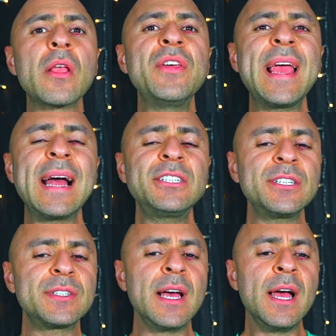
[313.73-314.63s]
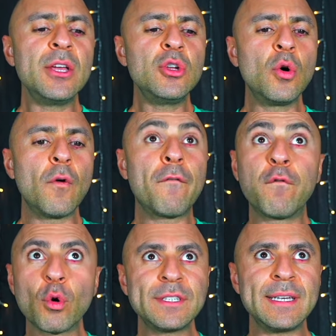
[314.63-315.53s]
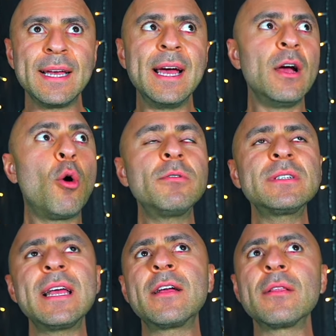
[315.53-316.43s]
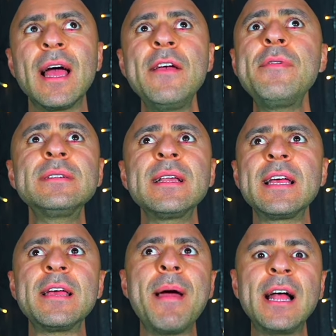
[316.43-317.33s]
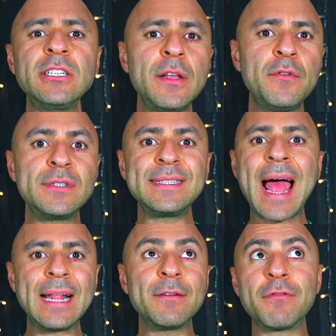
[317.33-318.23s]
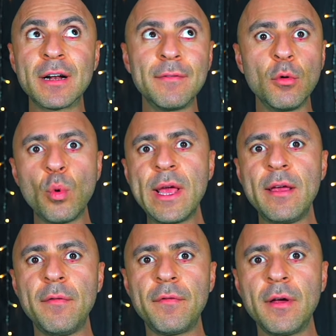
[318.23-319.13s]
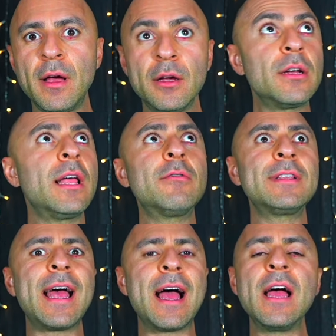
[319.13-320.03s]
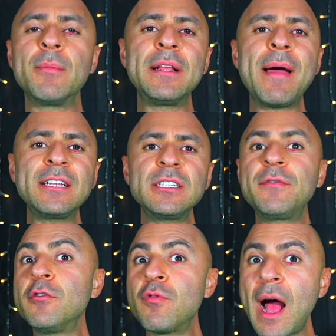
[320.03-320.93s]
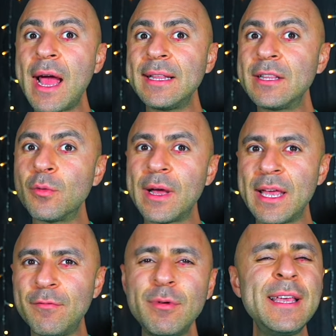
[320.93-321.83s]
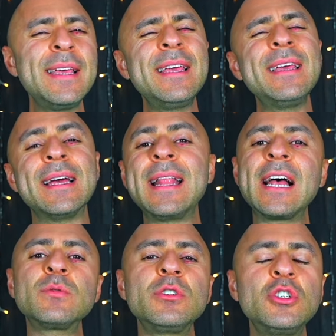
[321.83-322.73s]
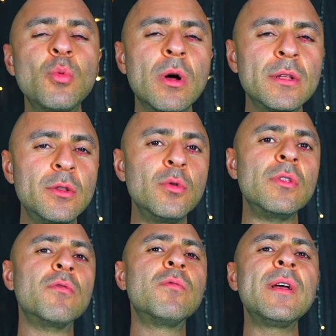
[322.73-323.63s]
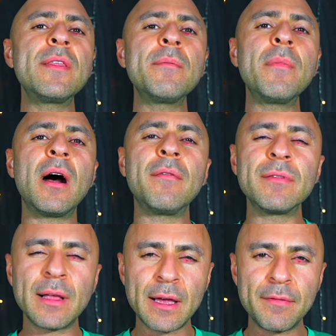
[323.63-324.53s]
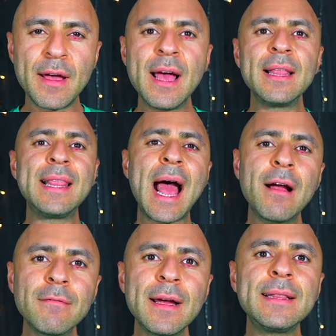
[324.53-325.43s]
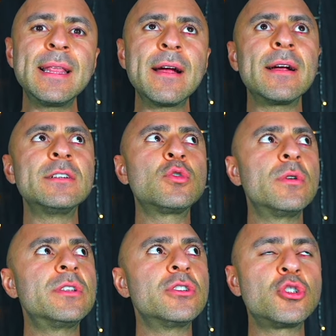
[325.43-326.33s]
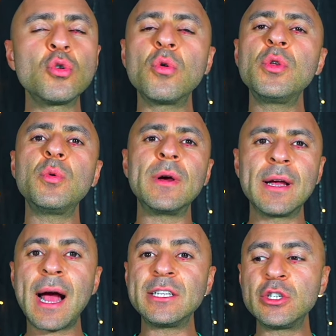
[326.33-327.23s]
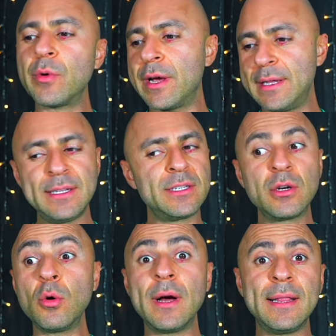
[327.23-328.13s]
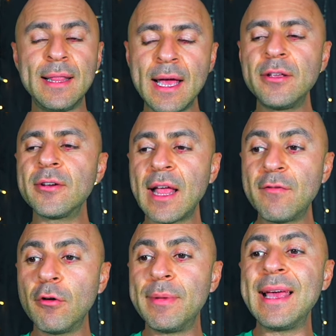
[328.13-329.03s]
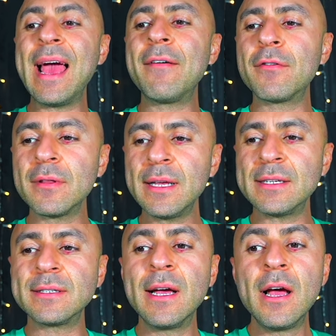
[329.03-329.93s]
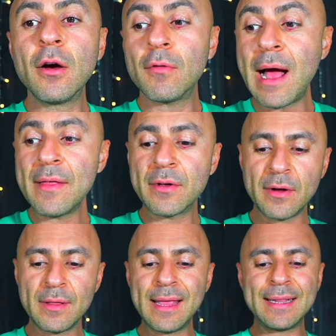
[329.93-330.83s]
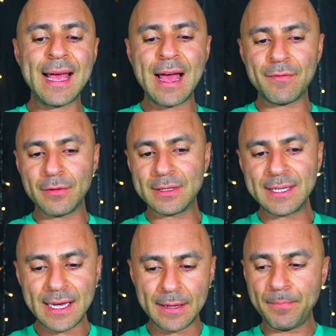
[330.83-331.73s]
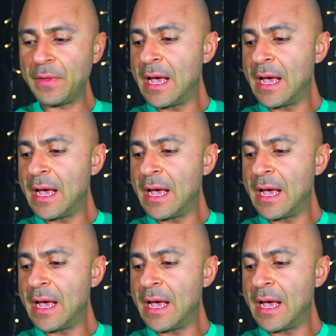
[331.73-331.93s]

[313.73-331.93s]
You can't just, you know, force it. Almost like life is like, imagine if you stand in front of a wave. Good luck with that. But imagine if you ride the wave. Whee! And that's what you want to do. The rhythm of life. That right there is going to show you and guide you where you need to go. And then your life will be effortless rather than efforted.